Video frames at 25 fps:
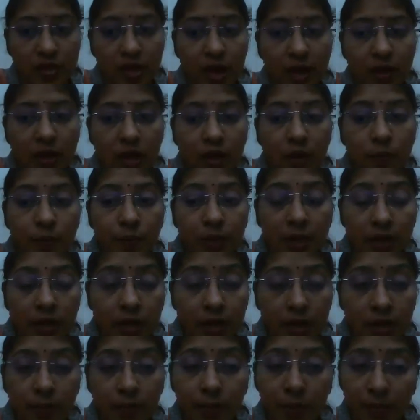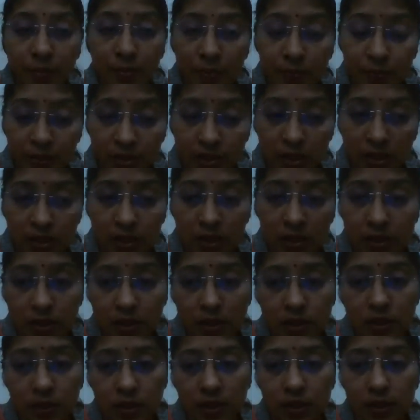Vaginal bleeding may be present.
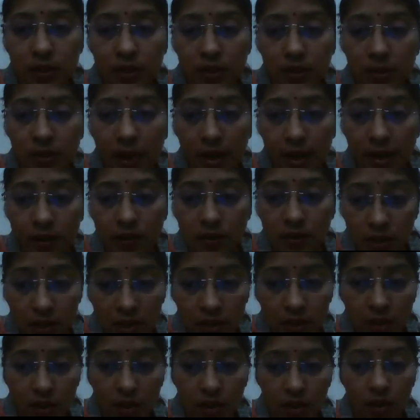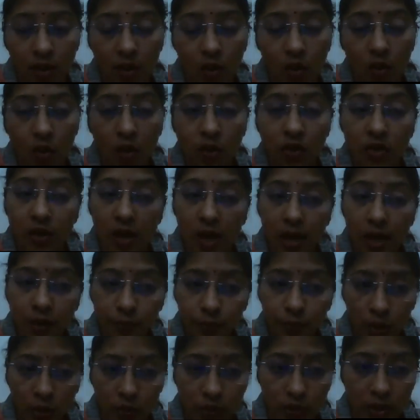It is scanty or
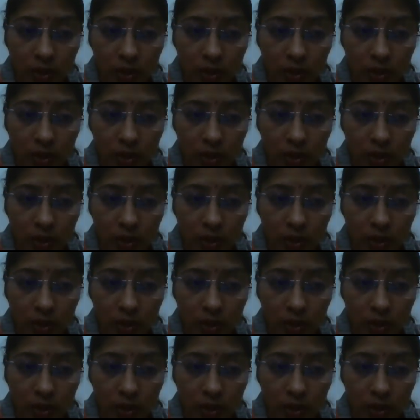dark